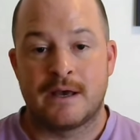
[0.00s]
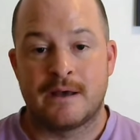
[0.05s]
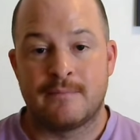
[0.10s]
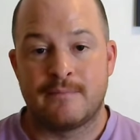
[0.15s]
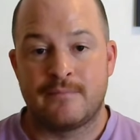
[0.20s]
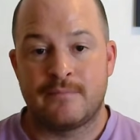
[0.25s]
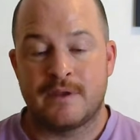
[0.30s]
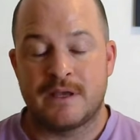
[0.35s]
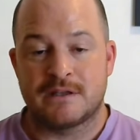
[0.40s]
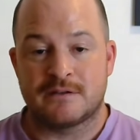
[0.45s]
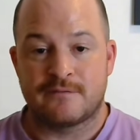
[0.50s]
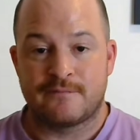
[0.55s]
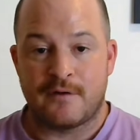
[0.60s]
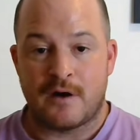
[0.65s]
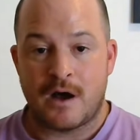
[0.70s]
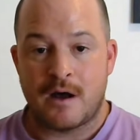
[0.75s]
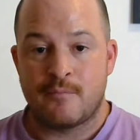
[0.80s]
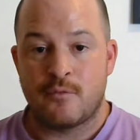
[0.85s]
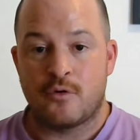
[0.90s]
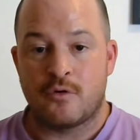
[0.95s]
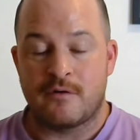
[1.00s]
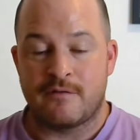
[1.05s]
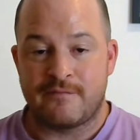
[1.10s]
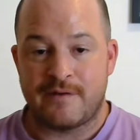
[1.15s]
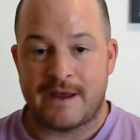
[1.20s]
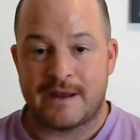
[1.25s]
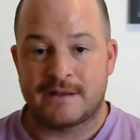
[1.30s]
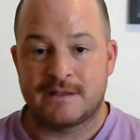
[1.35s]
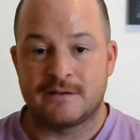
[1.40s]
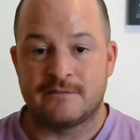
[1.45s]
um, it's far more
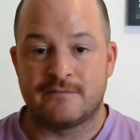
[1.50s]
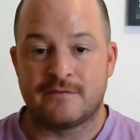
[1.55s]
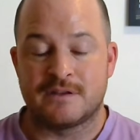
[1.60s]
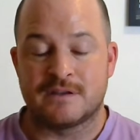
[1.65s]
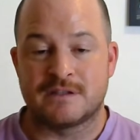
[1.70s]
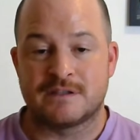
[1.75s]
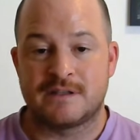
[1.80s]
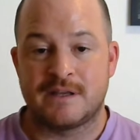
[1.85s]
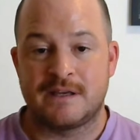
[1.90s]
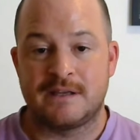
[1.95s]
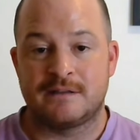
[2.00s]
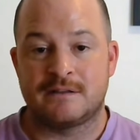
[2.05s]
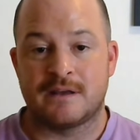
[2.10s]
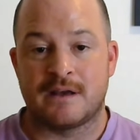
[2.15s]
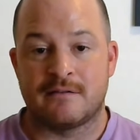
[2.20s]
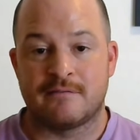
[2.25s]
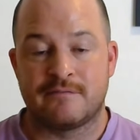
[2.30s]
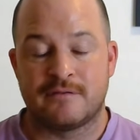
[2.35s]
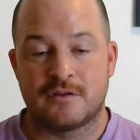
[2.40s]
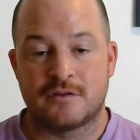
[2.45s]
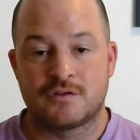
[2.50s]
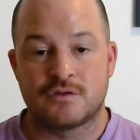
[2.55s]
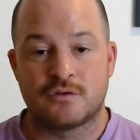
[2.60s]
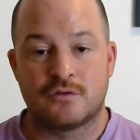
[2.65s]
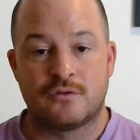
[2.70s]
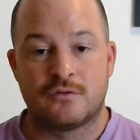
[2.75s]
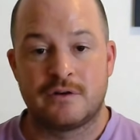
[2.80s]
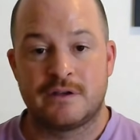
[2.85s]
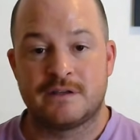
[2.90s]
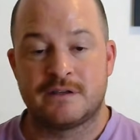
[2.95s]
effective for the state and for the
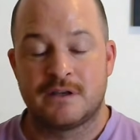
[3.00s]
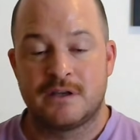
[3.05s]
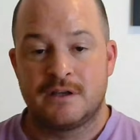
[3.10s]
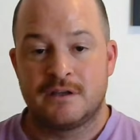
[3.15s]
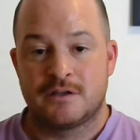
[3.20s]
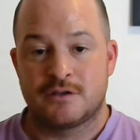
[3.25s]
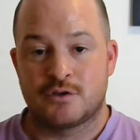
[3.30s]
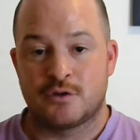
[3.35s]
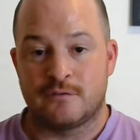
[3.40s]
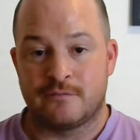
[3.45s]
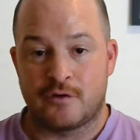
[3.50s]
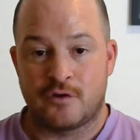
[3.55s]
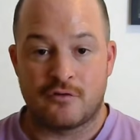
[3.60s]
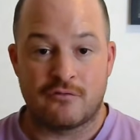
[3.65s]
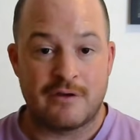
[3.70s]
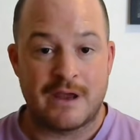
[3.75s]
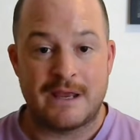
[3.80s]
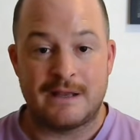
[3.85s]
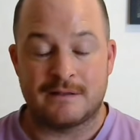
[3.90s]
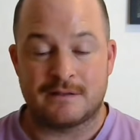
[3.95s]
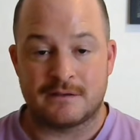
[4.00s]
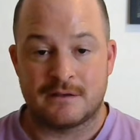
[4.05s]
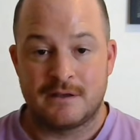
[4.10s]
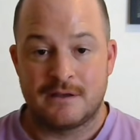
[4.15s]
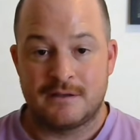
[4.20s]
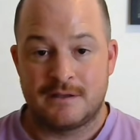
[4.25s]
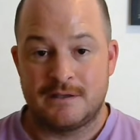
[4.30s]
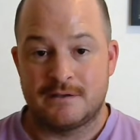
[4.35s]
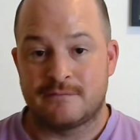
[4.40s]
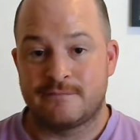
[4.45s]
Tories to sort of create
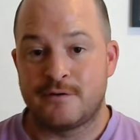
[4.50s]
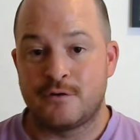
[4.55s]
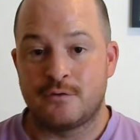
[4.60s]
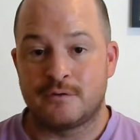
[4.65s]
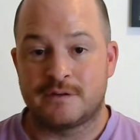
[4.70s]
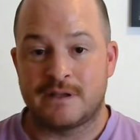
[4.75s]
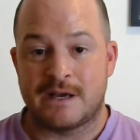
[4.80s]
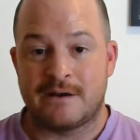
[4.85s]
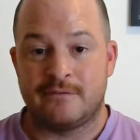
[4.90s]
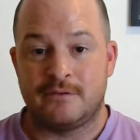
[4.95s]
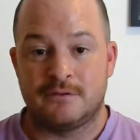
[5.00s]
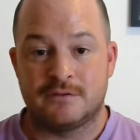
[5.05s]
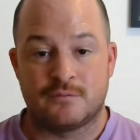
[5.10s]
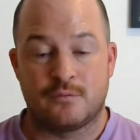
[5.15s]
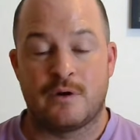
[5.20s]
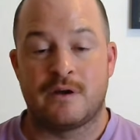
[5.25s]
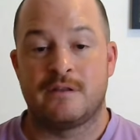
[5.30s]
these folk devils,